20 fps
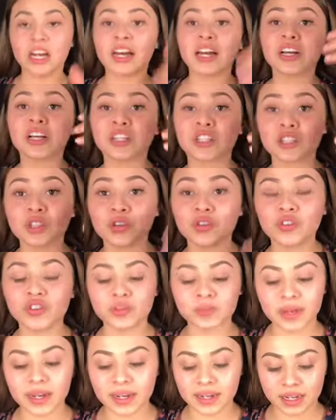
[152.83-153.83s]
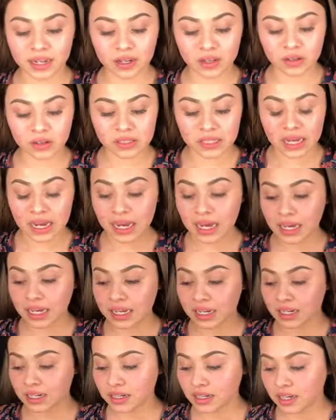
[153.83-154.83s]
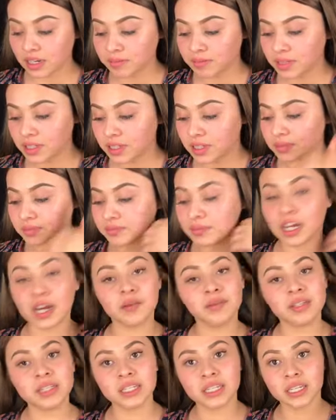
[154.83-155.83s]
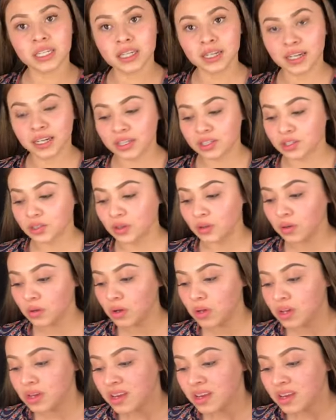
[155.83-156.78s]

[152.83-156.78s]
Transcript: Excuse my nails. I'm a CNA, so